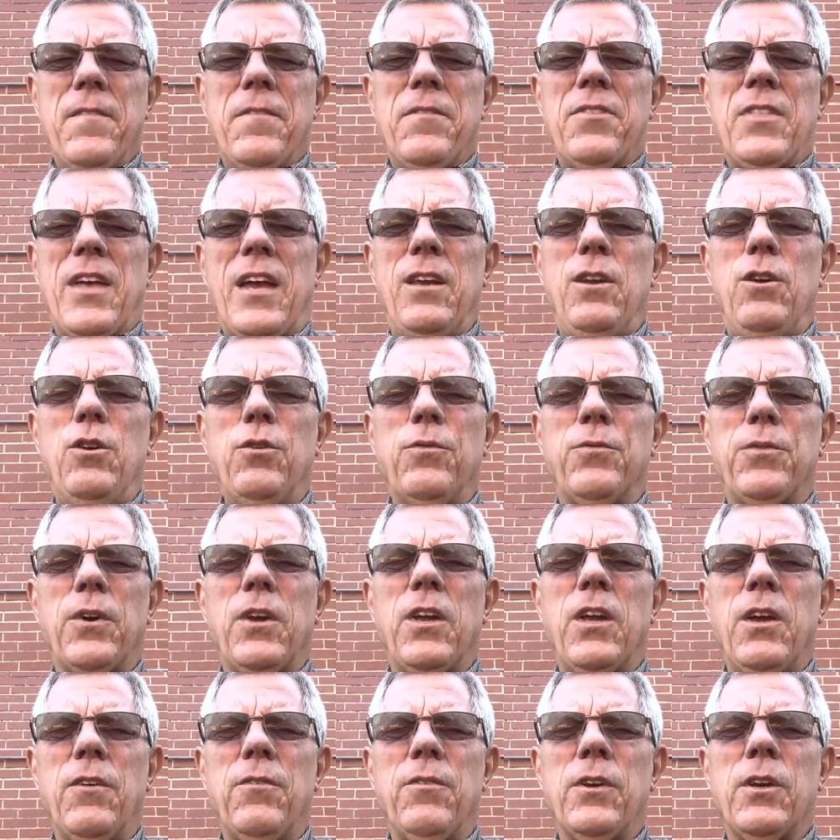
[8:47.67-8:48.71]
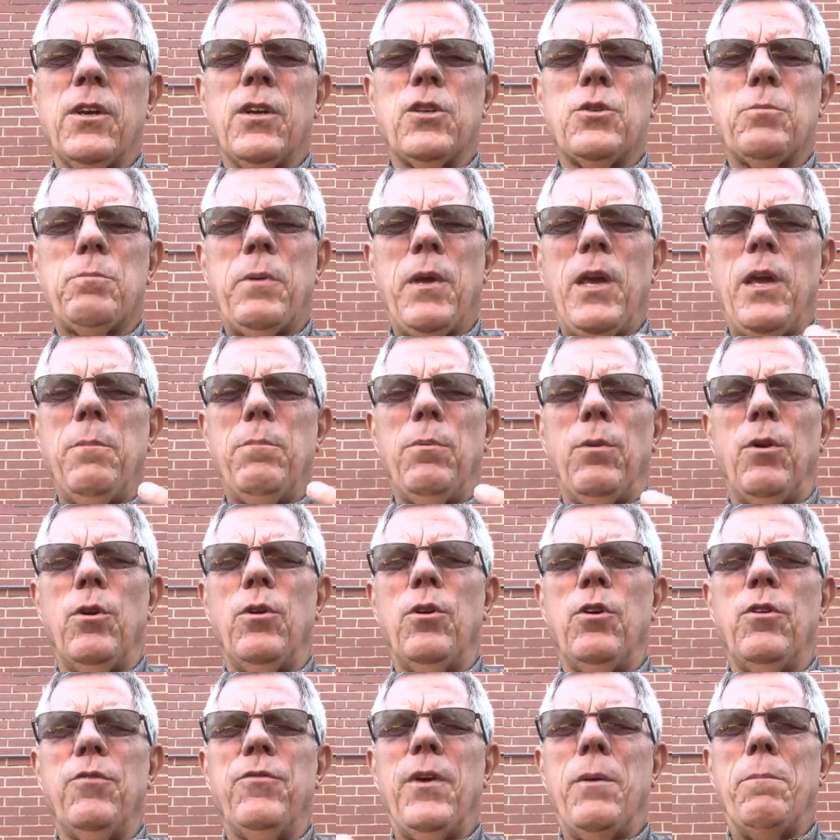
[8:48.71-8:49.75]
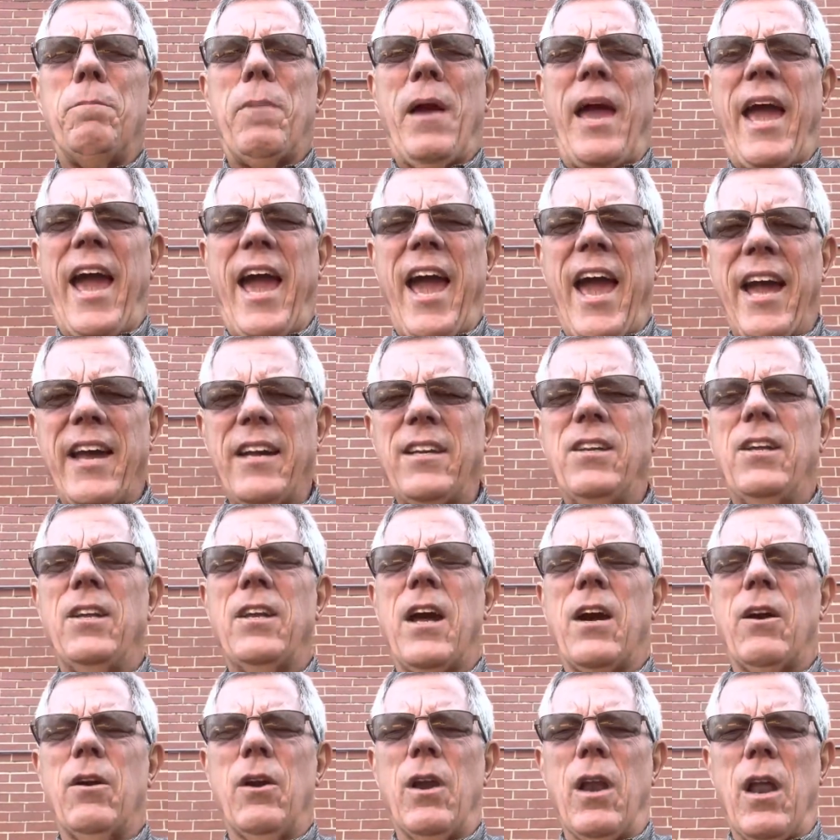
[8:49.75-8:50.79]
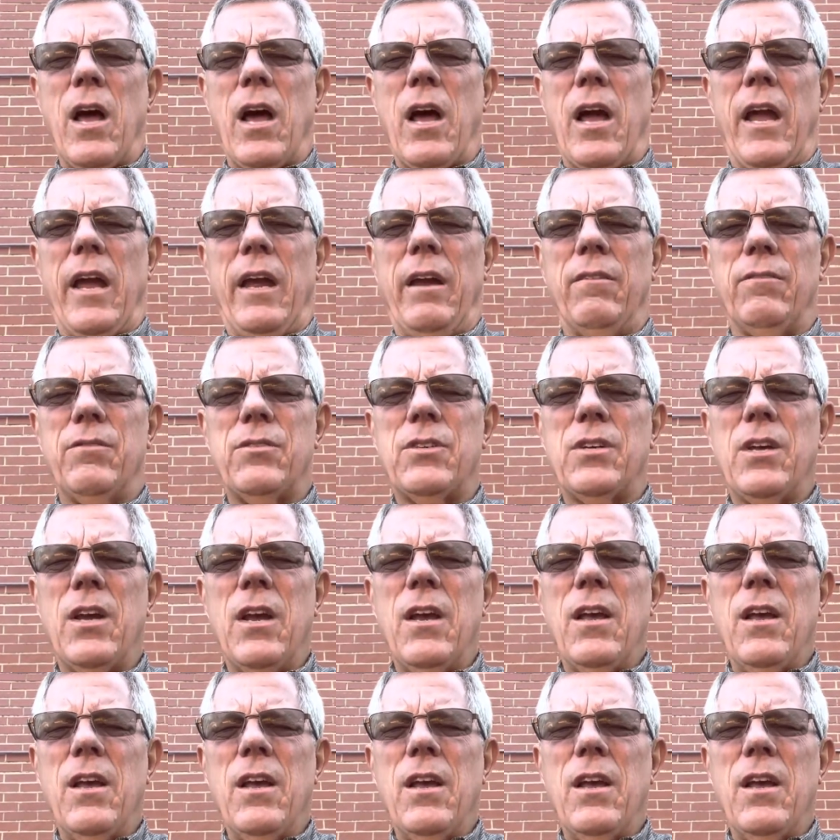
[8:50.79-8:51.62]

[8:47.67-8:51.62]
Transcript: Thank you for giving us people who have impacted our lives,